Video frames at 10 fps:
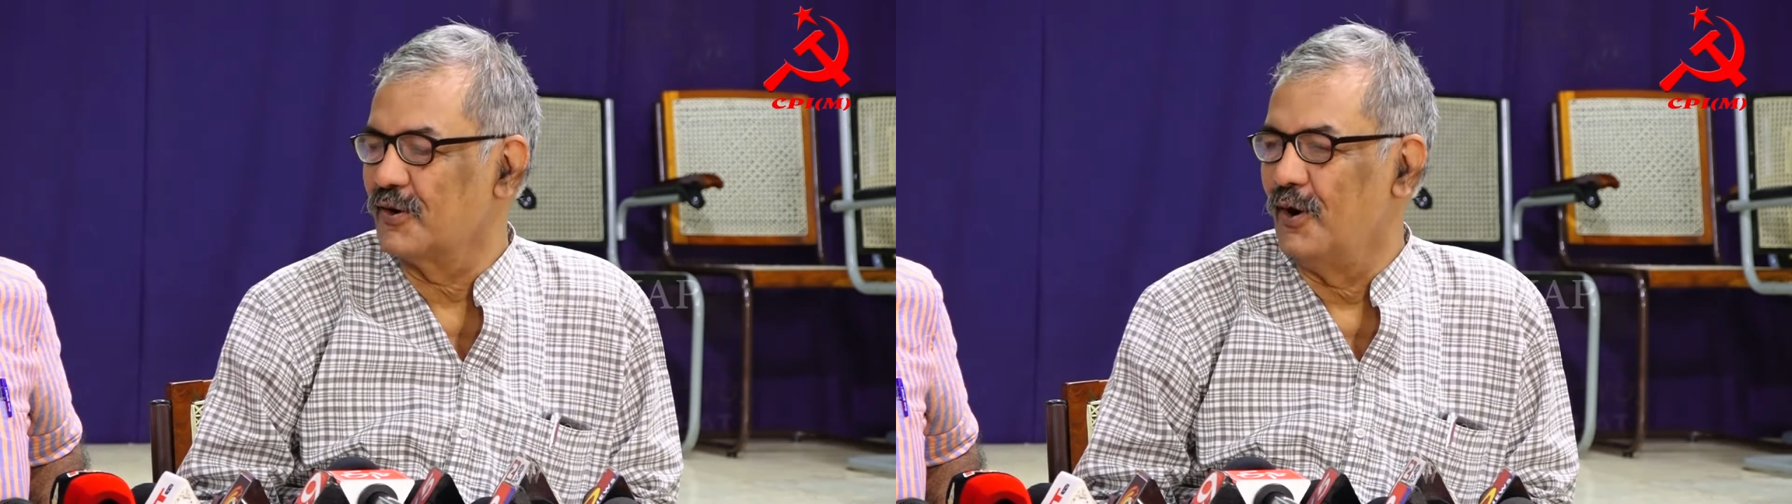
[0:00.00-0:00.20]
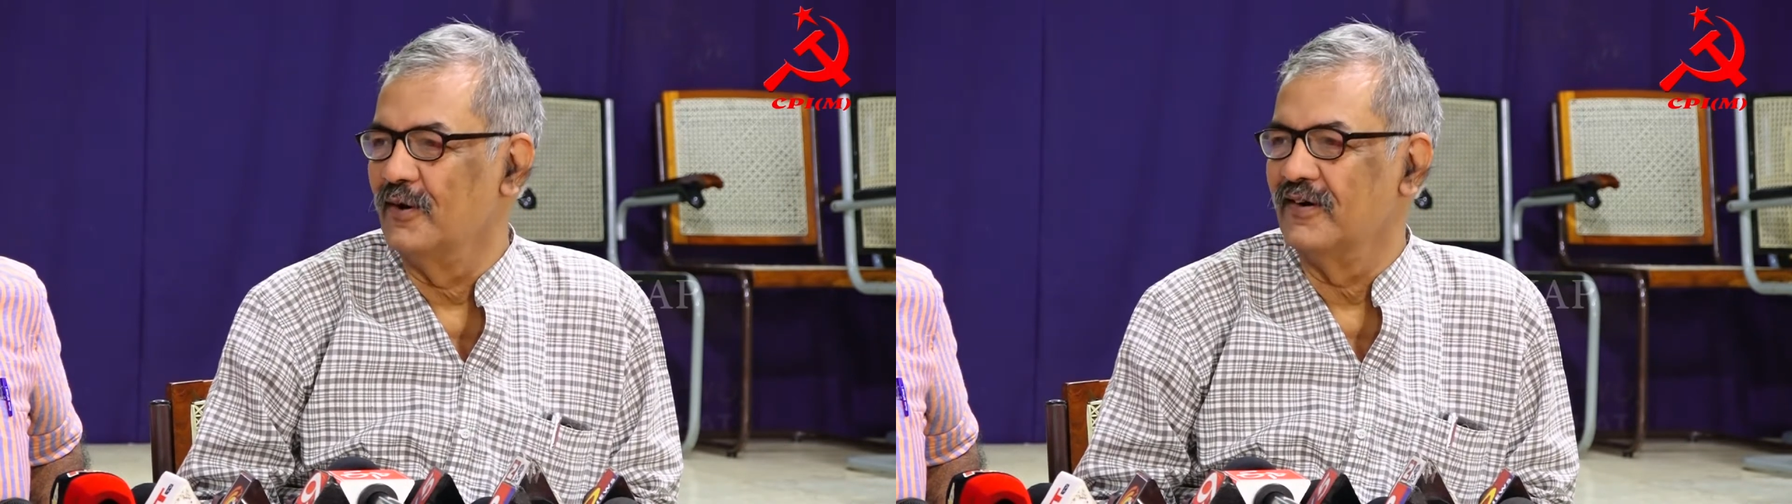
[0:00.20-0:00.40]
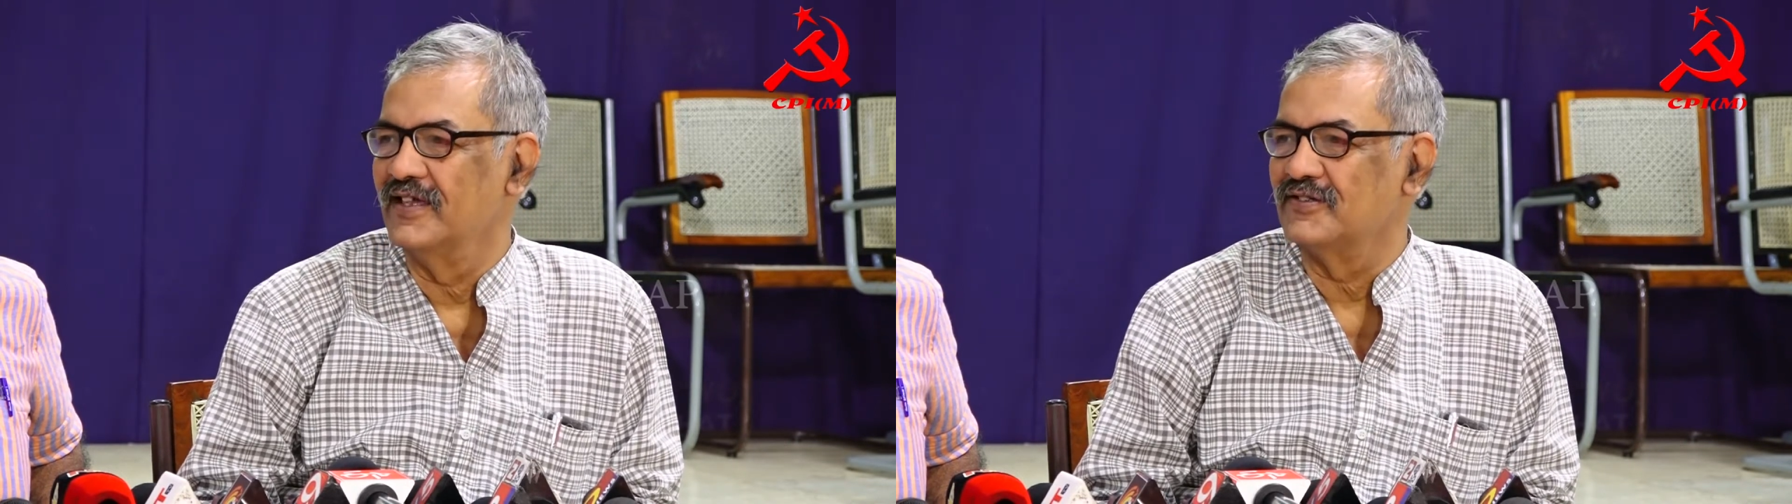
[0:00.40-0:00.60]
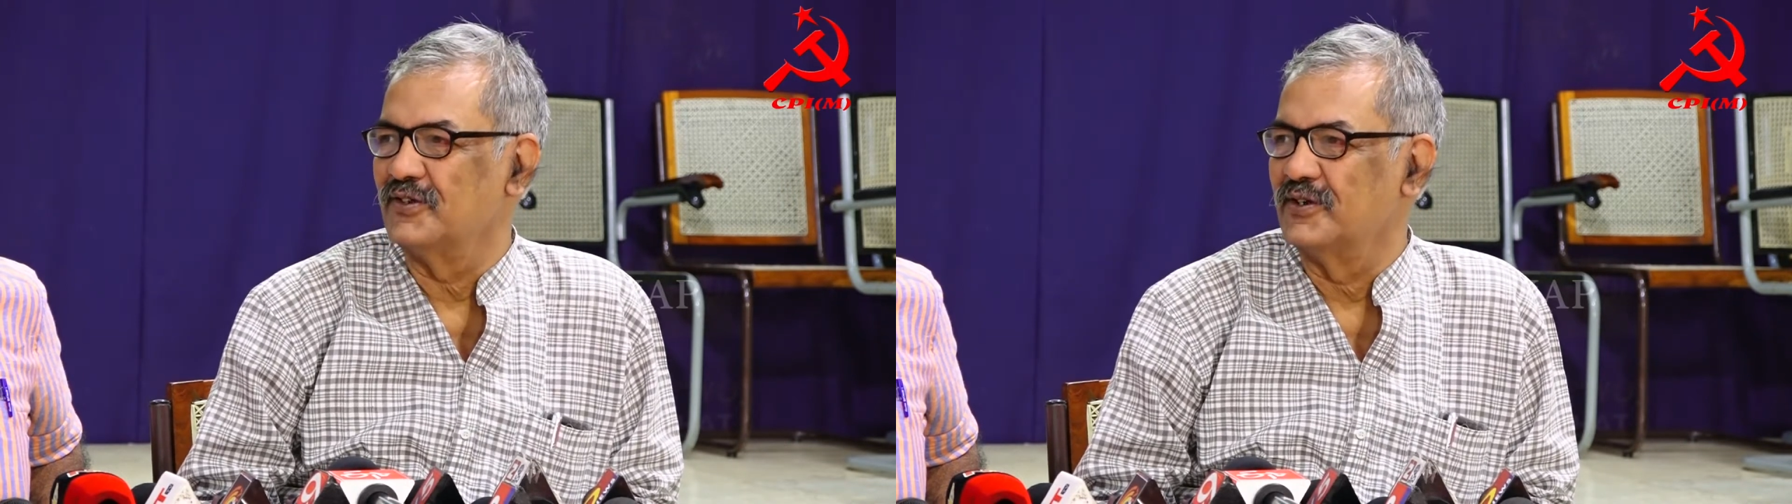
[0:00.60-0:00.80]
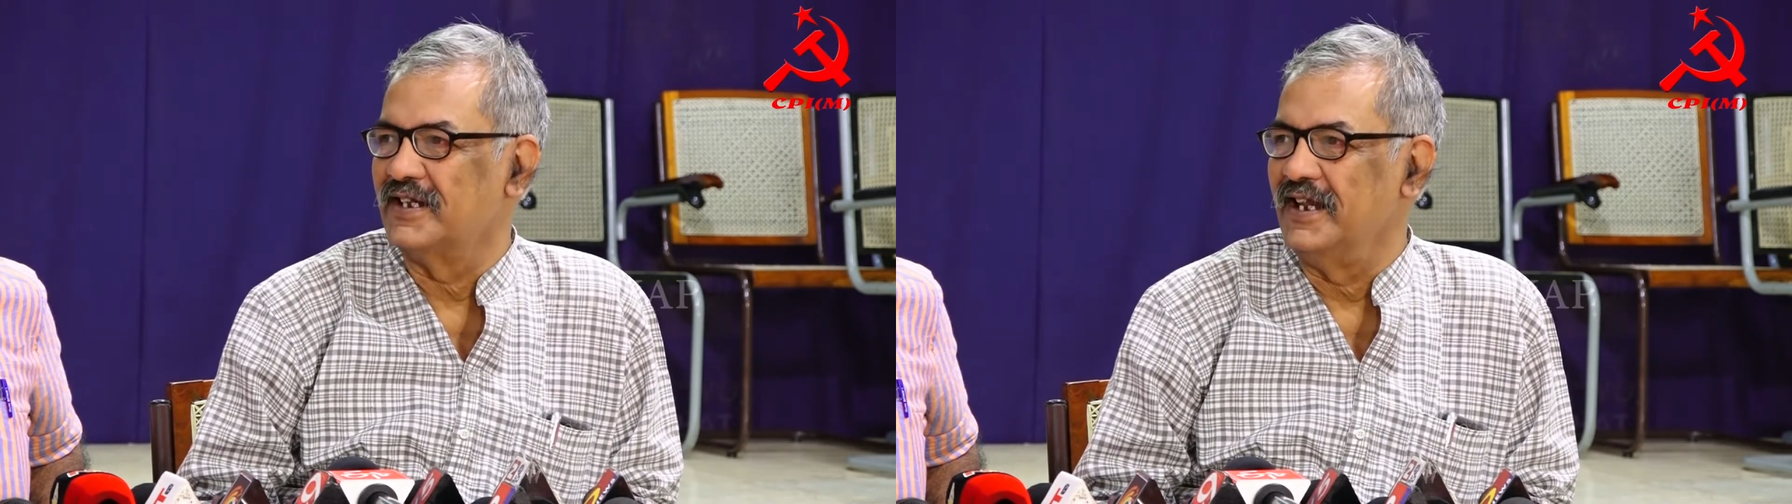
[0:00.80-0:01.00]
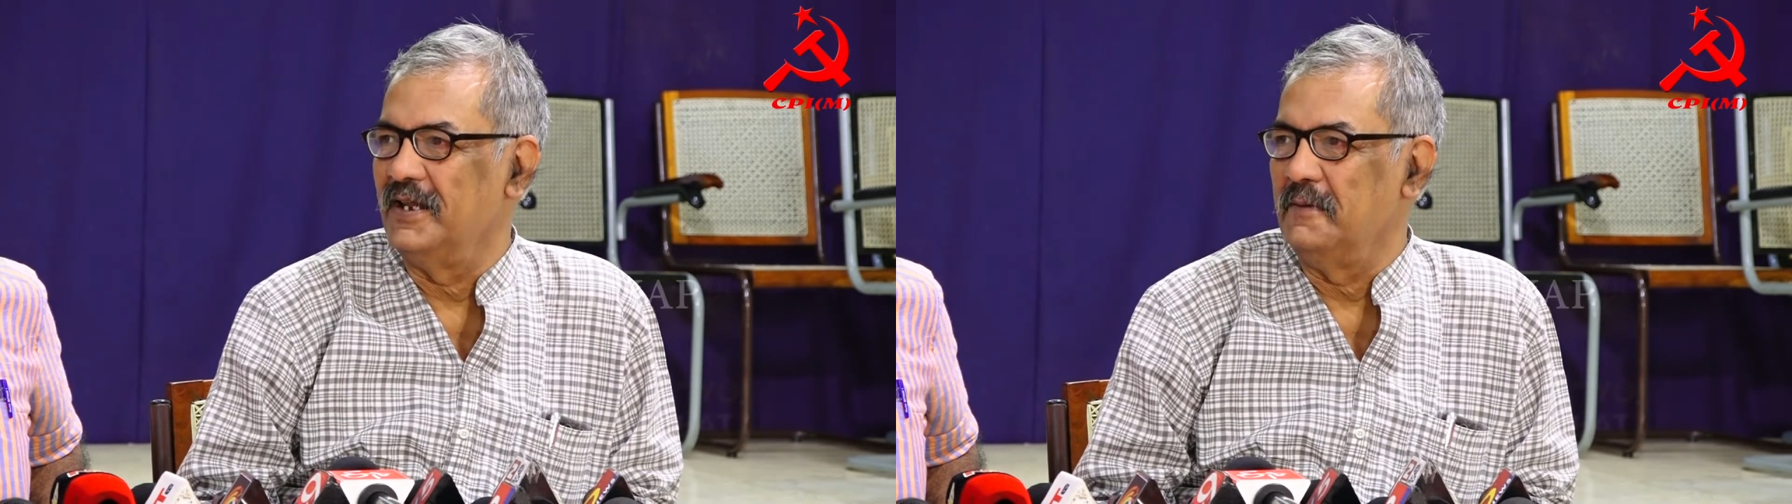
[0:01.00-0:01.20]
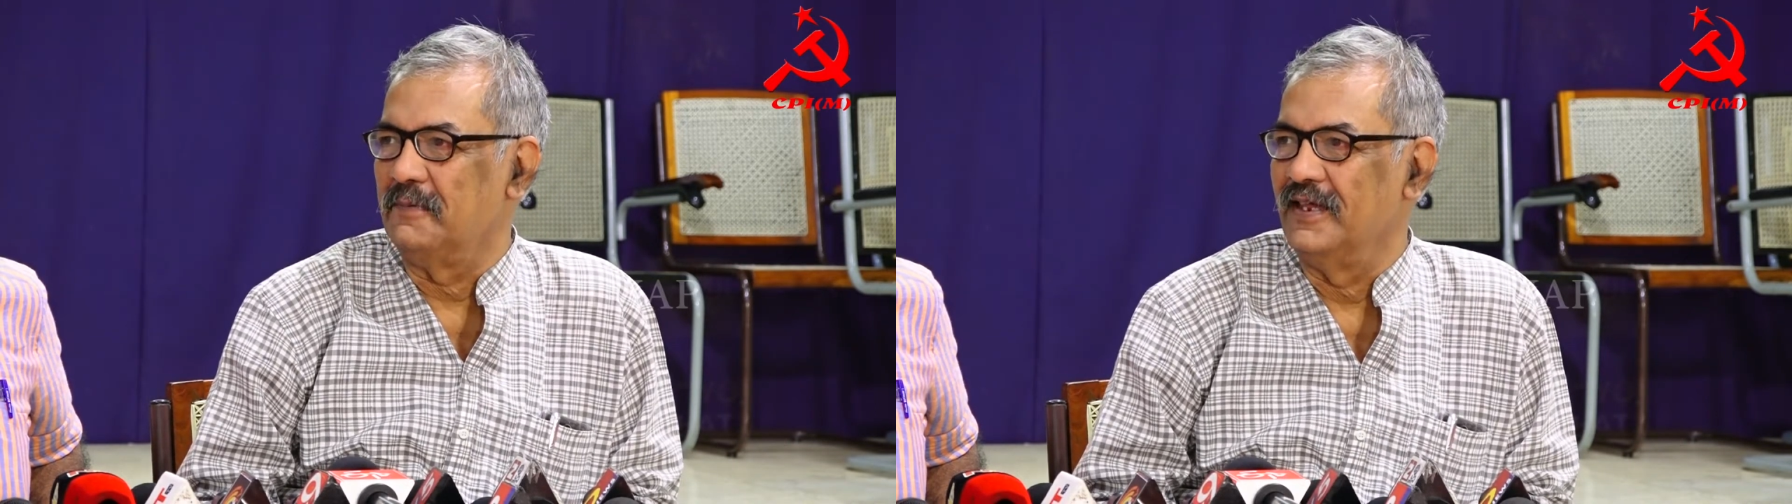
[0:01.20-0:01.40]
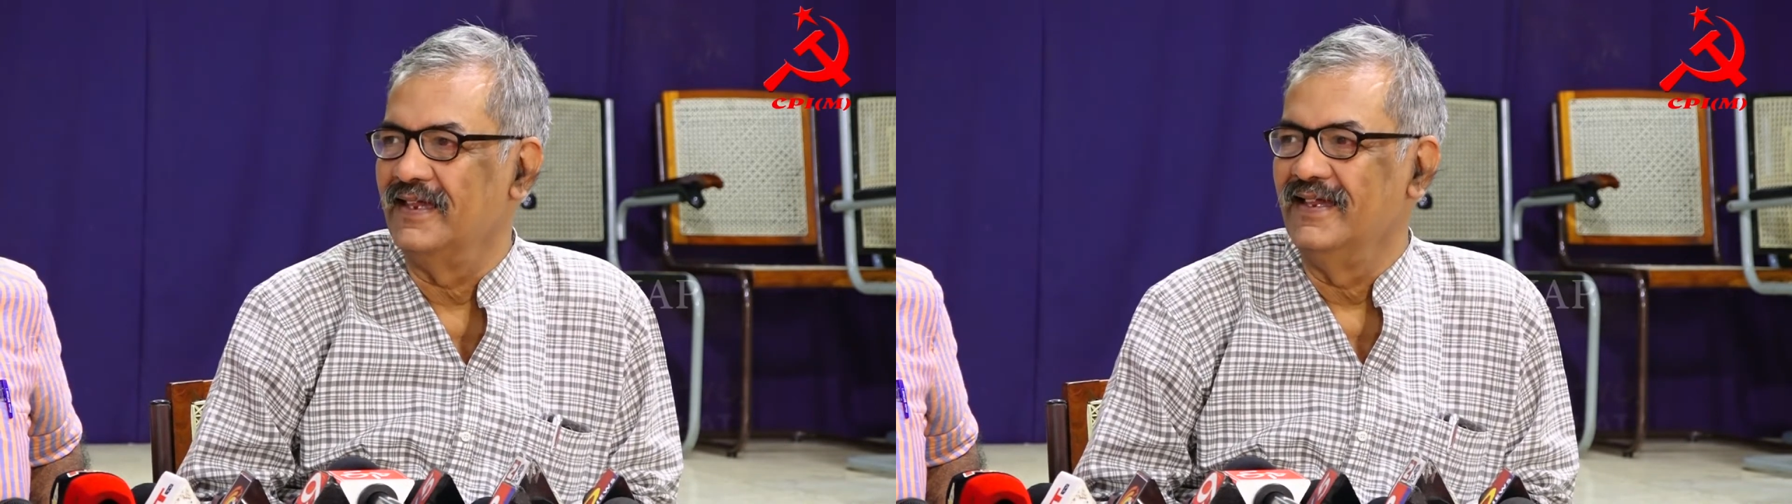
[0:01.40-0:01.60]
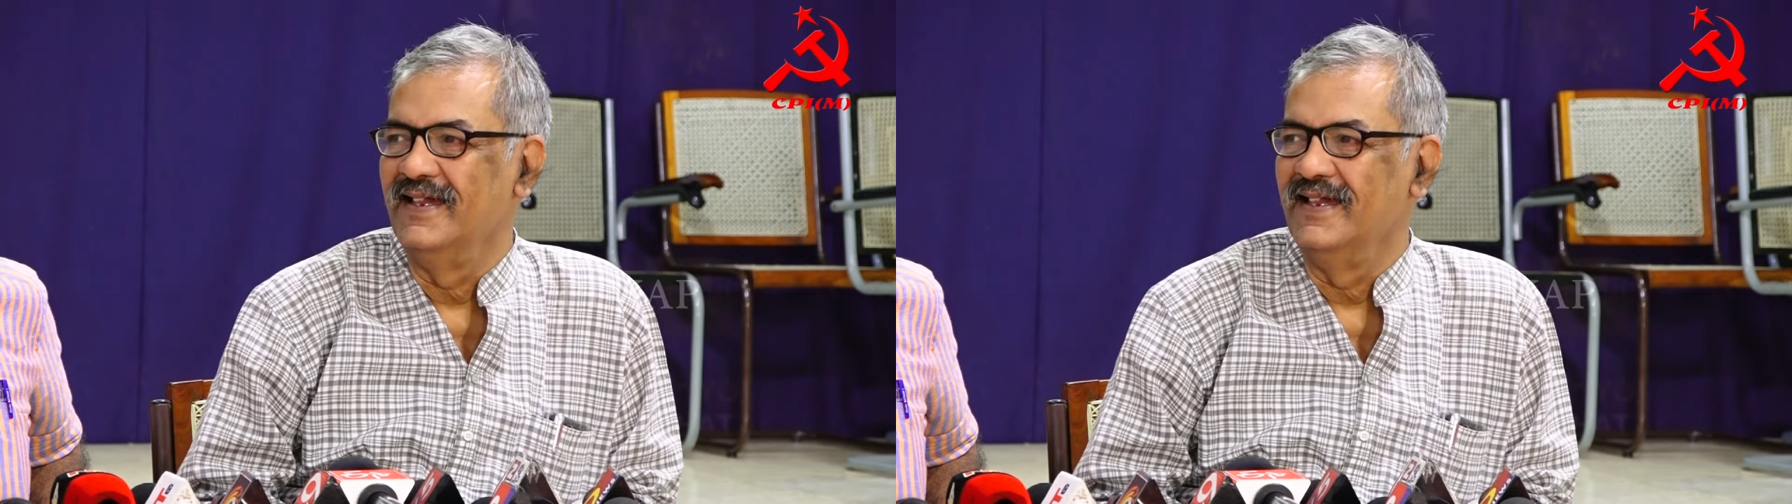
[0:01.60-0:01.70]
Congress or TDP